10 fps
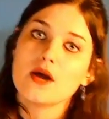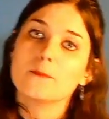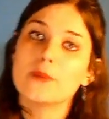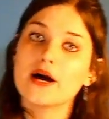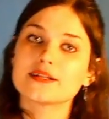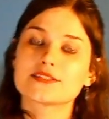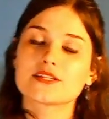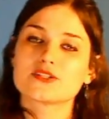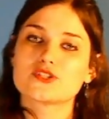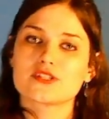but
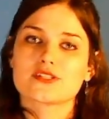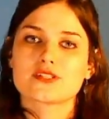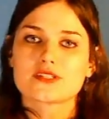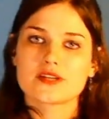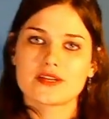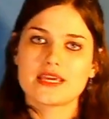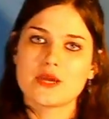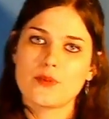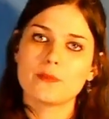just keep in